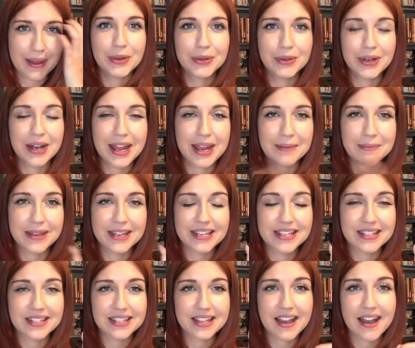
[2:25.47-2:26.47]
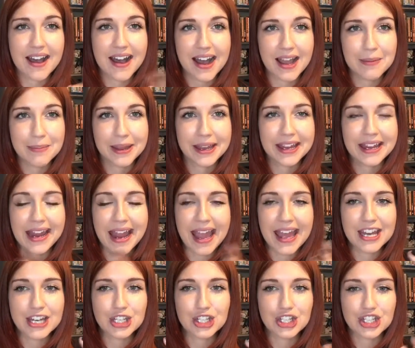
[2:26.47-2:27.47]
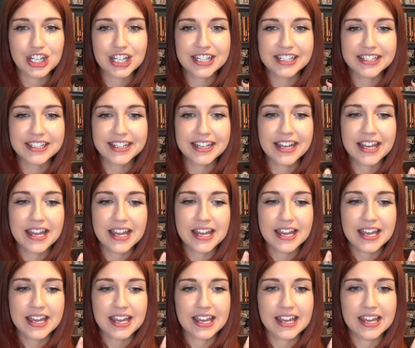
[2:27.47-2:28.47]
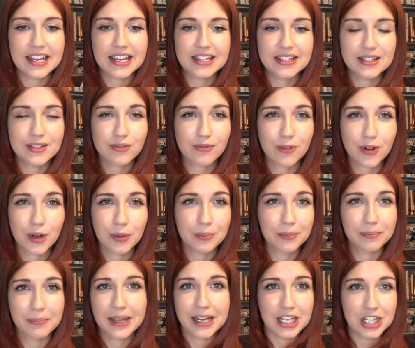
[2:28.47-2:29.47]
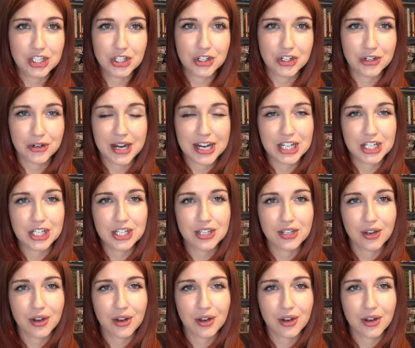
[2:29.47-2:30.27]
Her name is Aypi, and she is from many generations